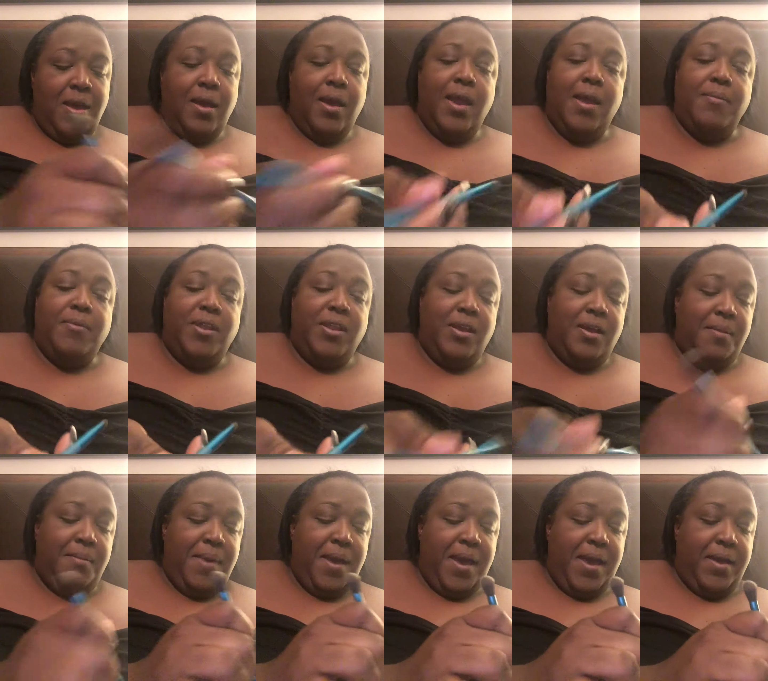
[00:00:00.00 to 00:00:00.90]
I'm going to come
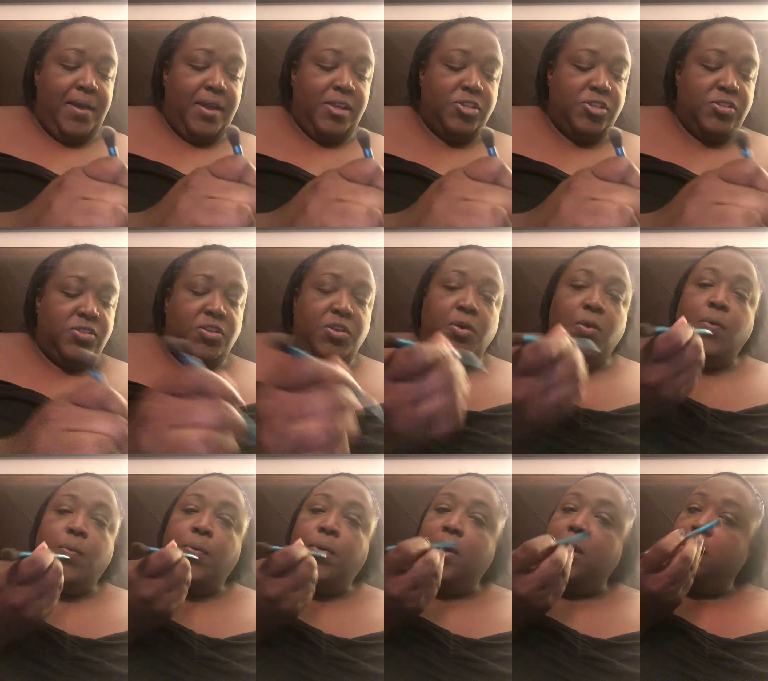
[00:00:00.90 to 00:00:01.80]
back and just do
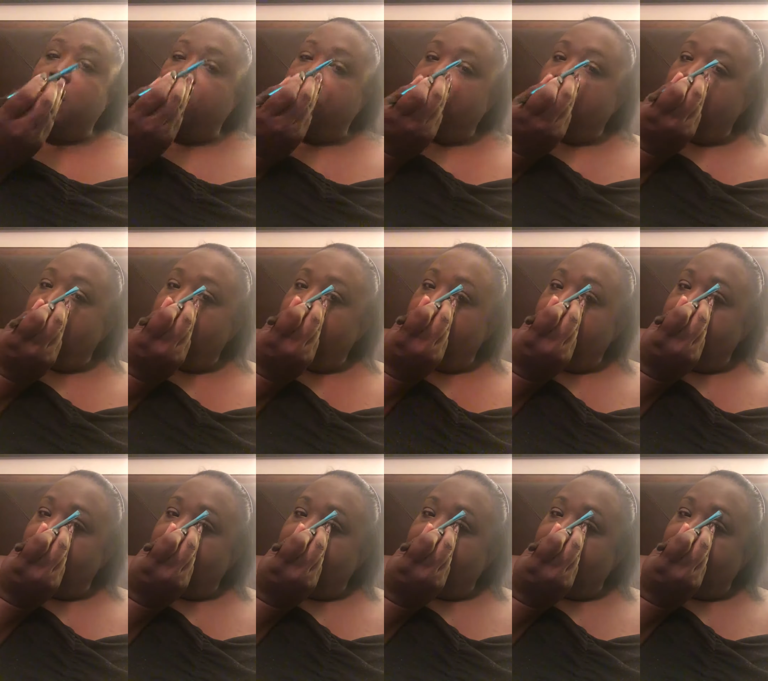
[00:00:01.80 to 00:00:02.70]
another
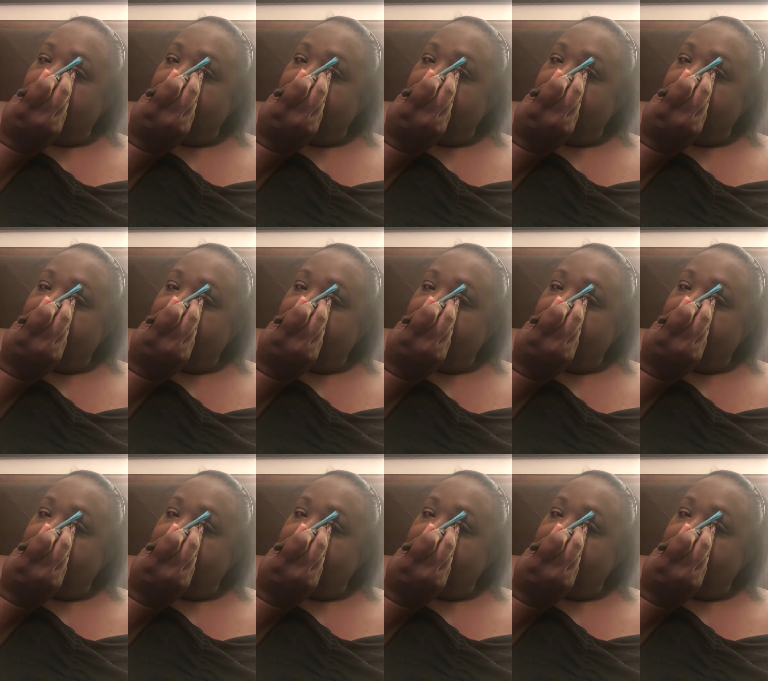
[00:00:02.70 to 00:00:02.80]
quick